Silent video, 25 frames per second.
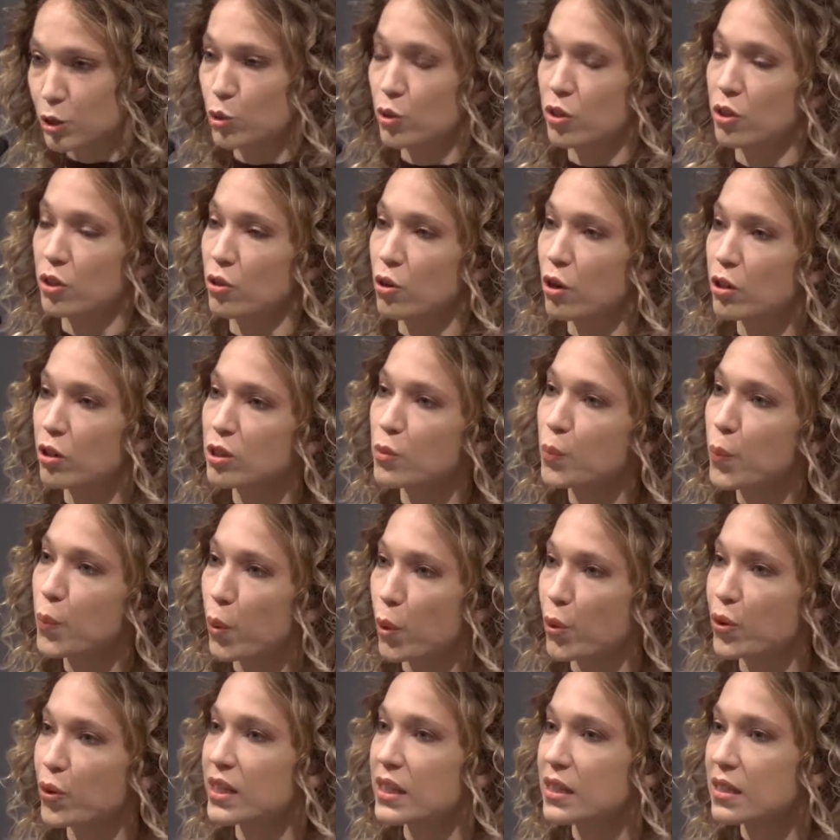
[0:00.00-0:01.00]
are not
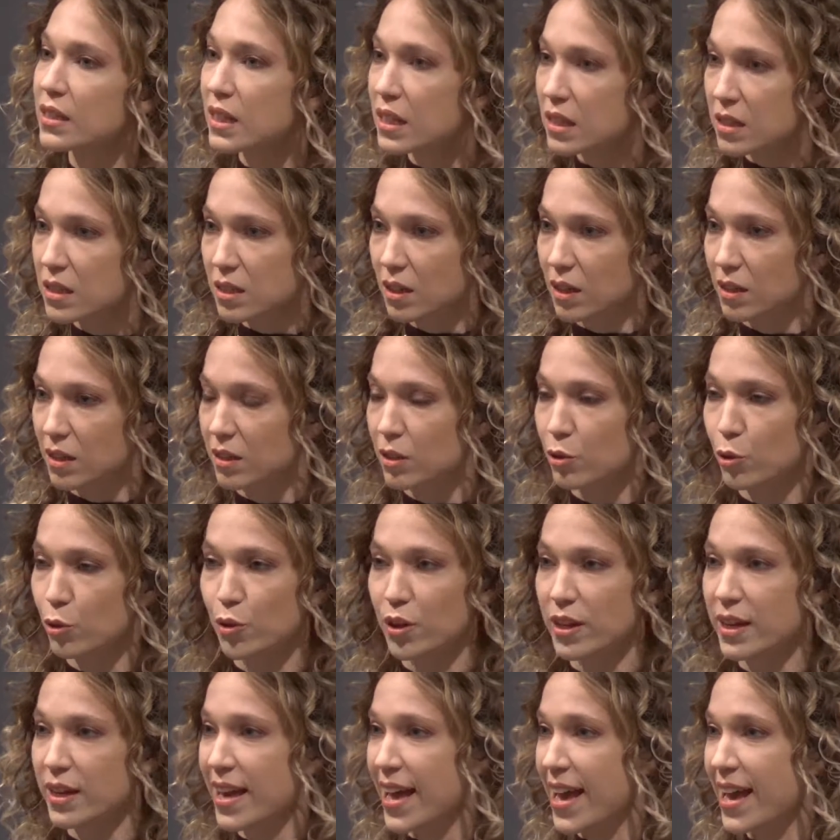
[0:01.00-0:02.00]
born in Italy or
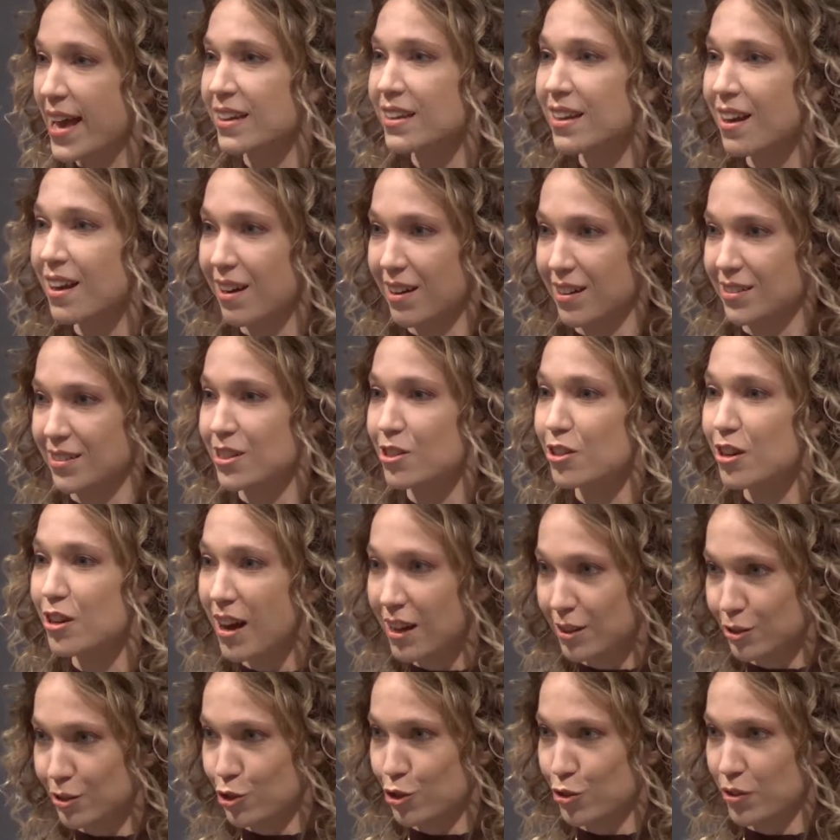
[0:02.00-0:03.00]
in any other
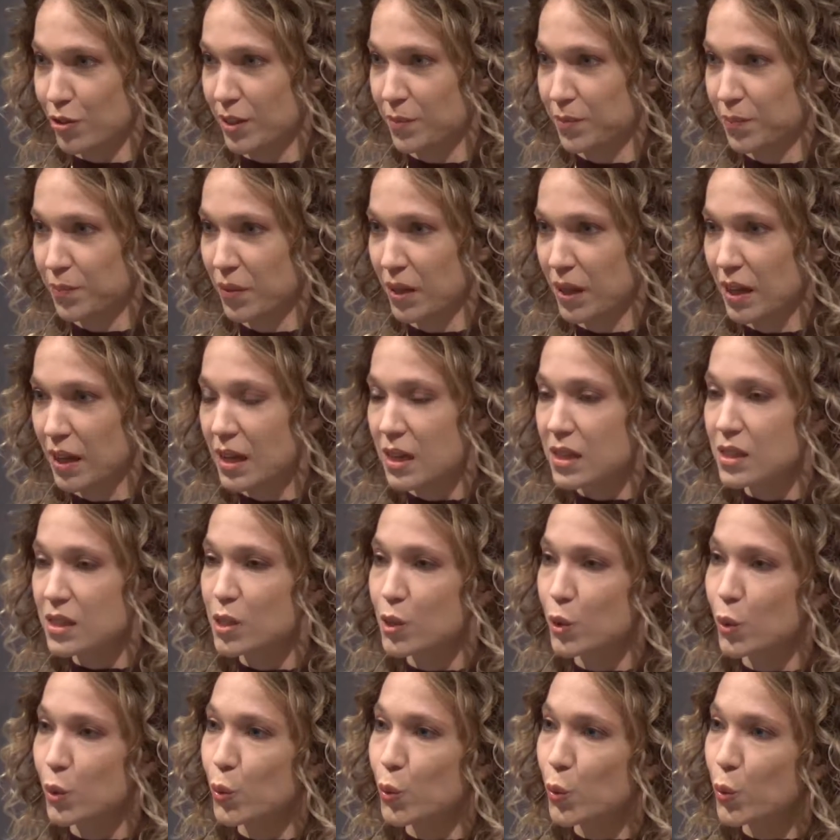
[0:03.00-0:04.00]
country.
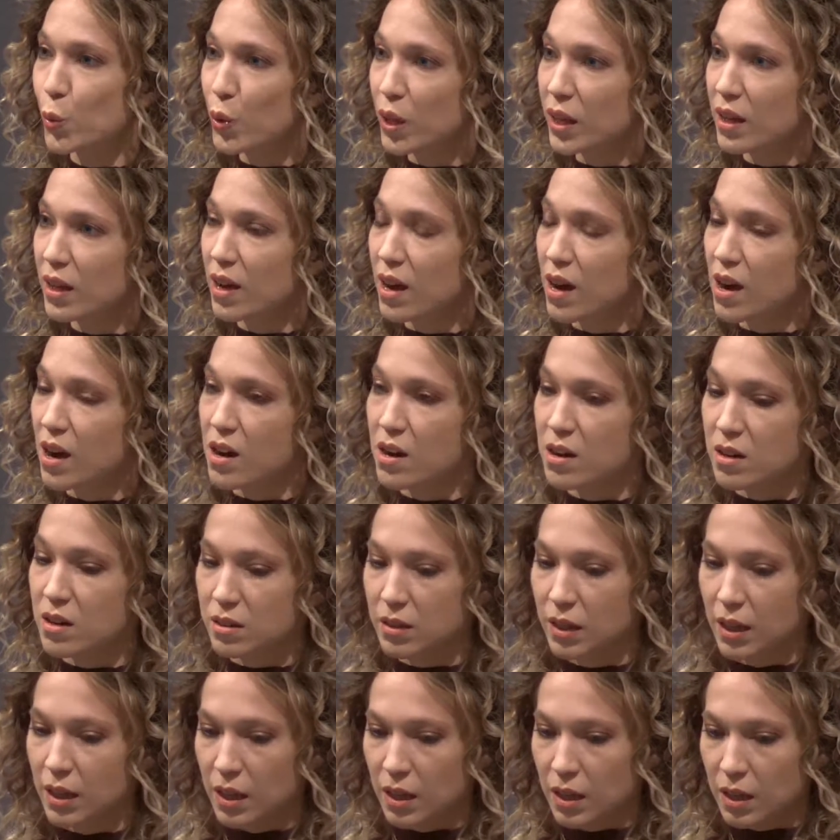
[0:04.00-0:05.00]
So we
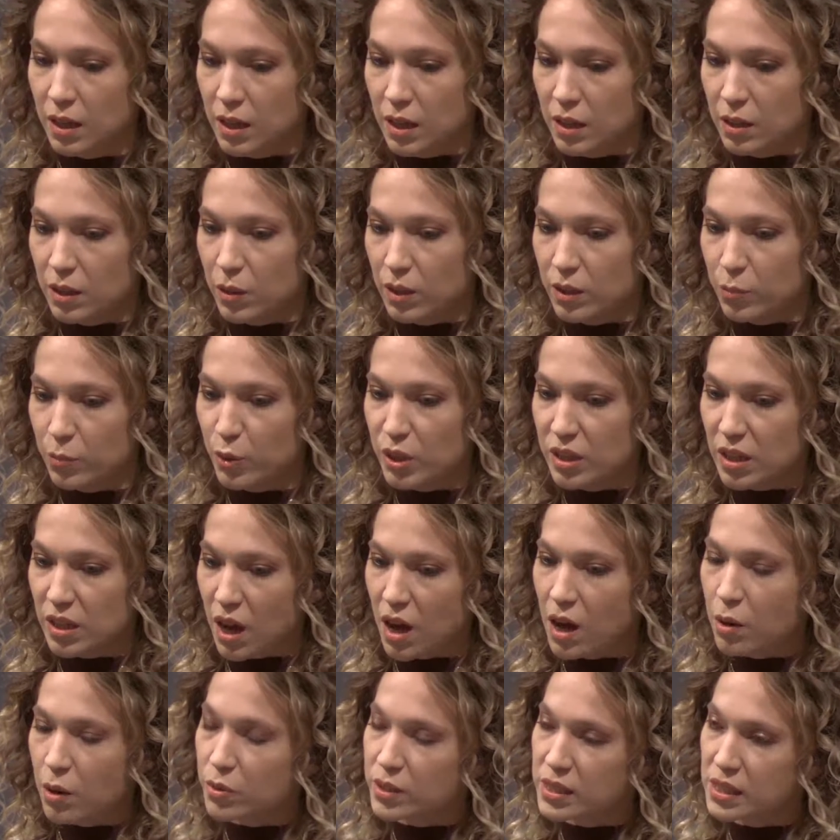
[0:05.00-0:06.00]
are, with
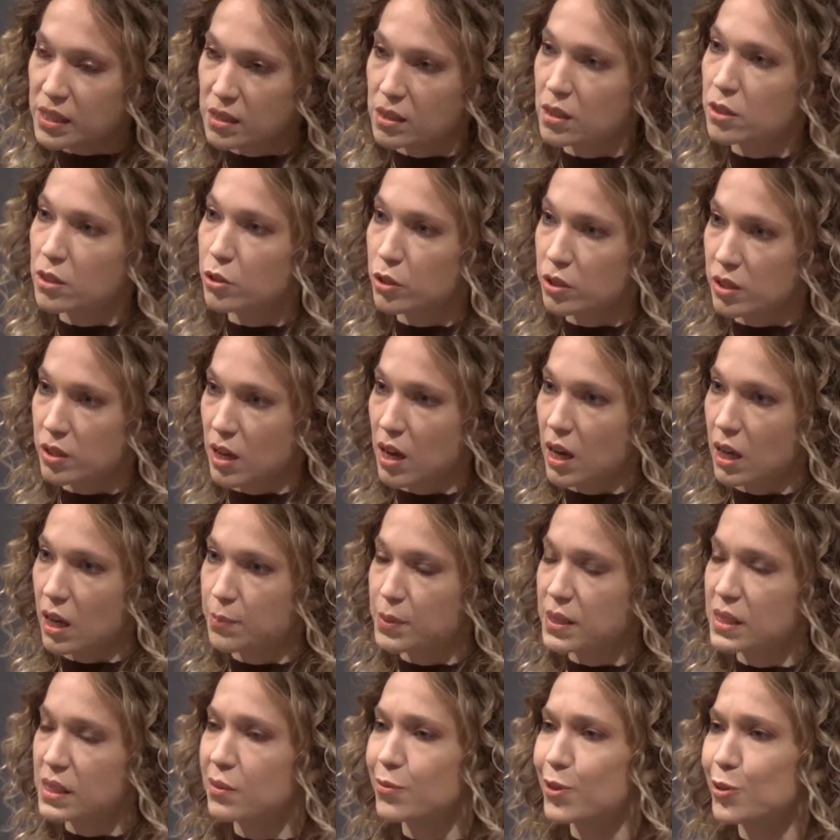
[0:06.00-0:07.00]
our
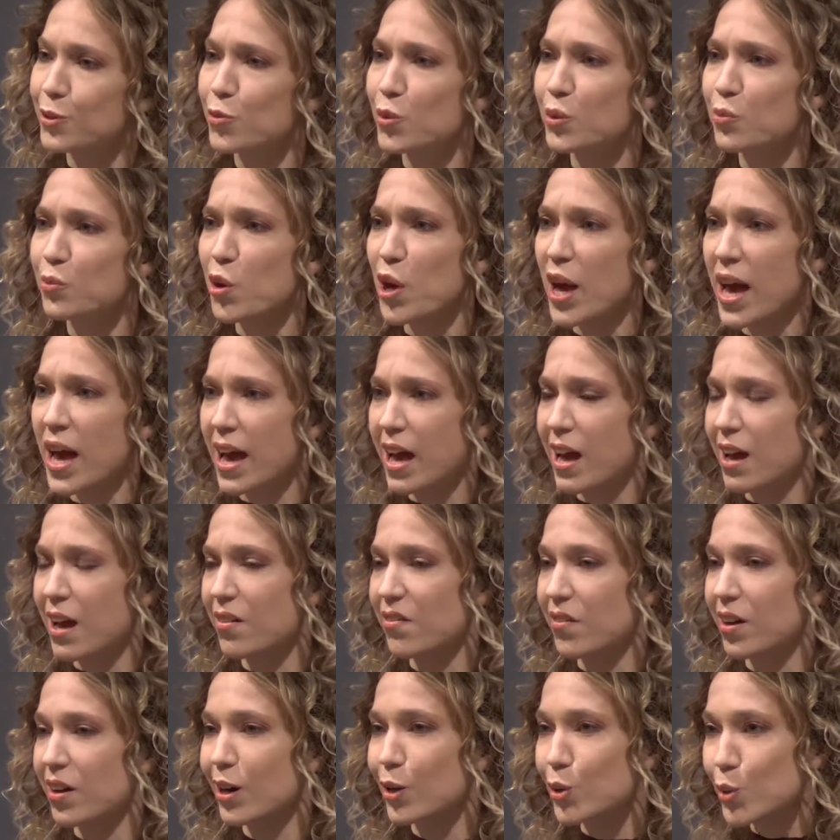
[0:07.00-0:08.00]
stereotypes, even when we
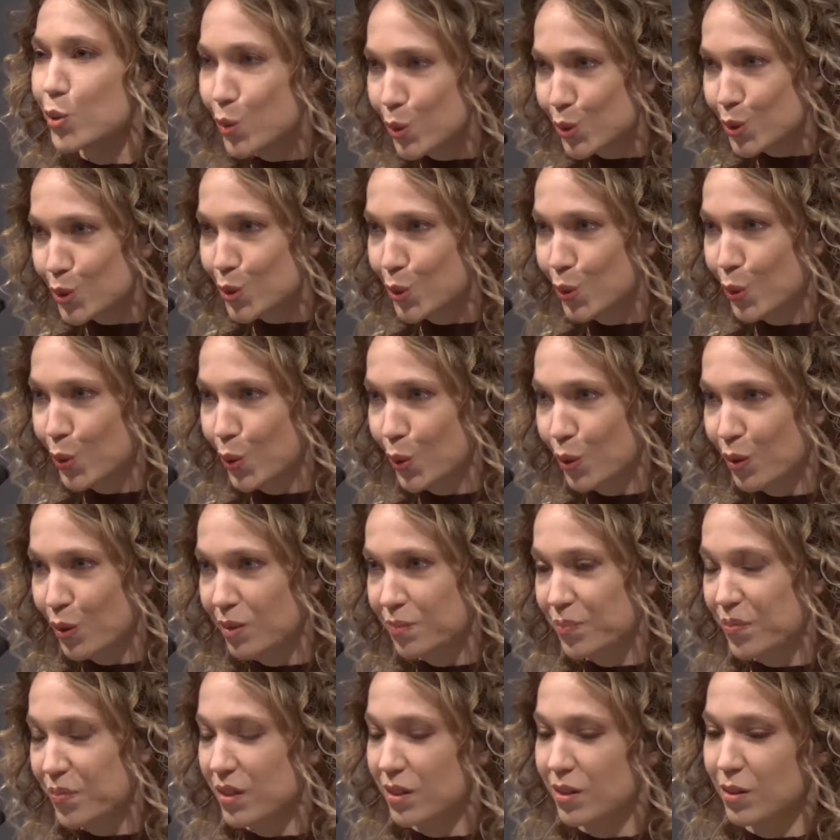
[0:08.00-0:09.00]
have a good goal
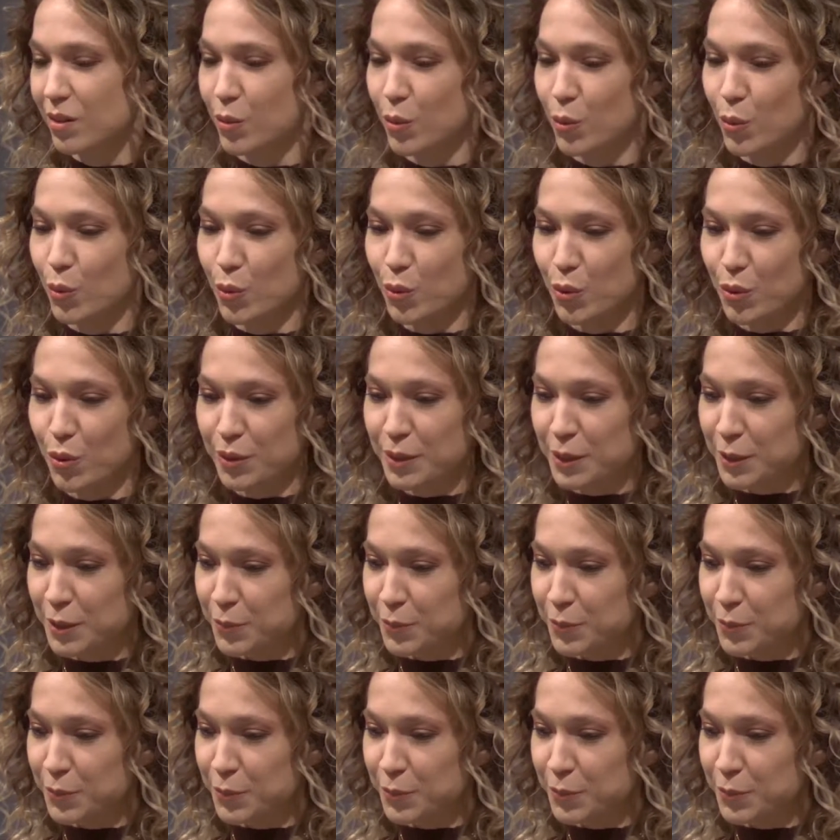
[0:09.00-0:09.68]
or